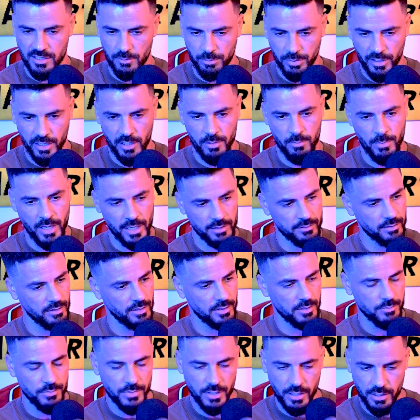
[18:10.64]
a player better
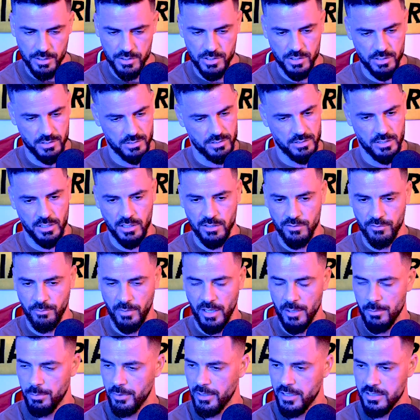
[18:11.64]
than me, I just give
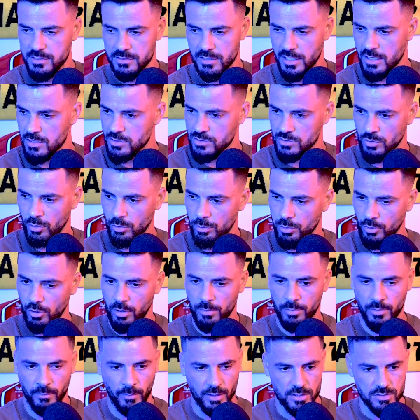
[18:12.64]
my place. There is no
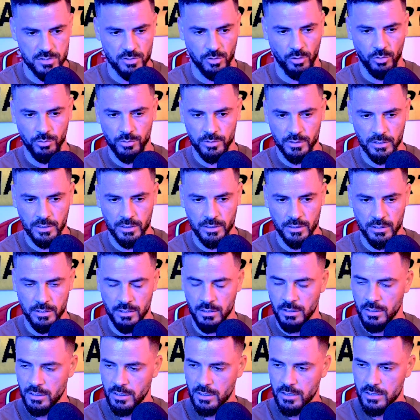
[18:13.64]
problem. As long
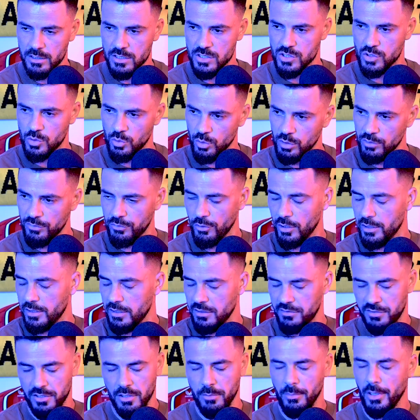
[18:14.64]
as it's good for
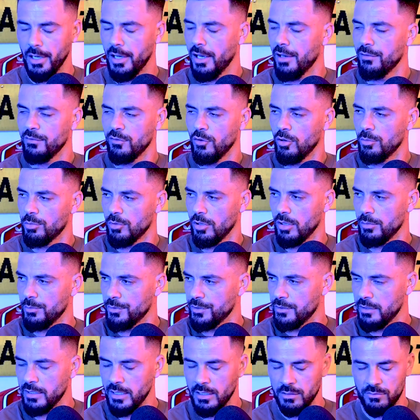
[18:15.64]
the team, I have no
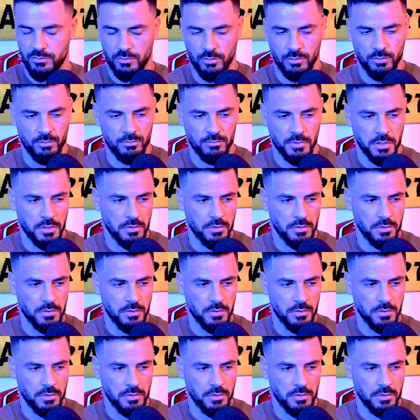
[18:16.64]
problem with that. So